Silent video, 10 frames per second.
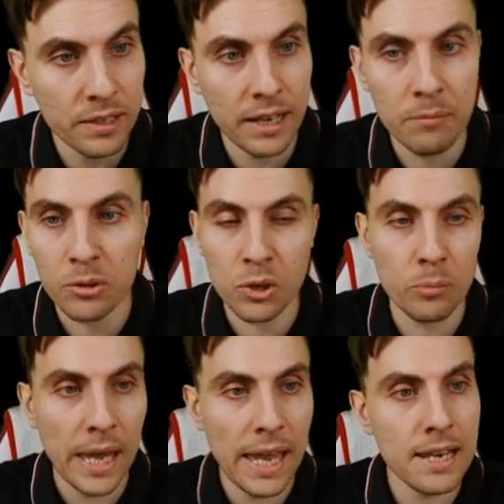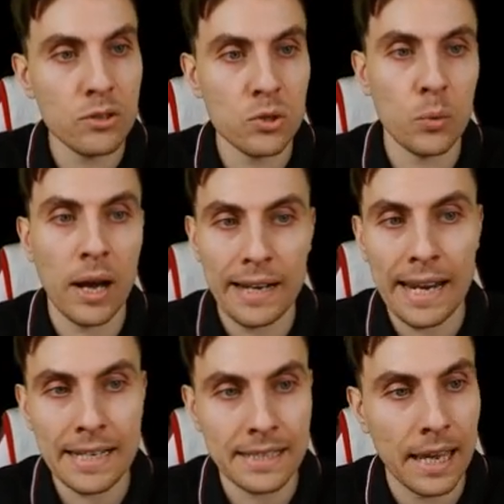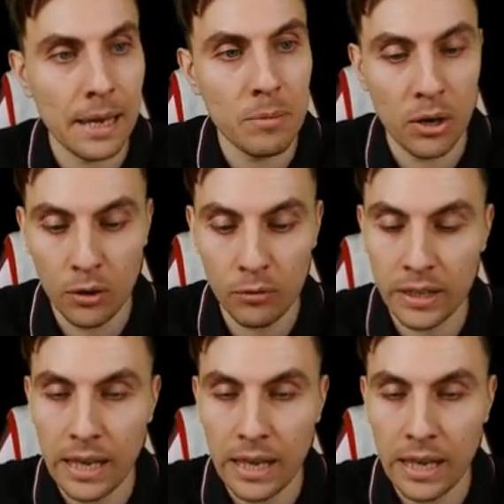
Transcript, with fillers: today, and we'll jump into our next game of the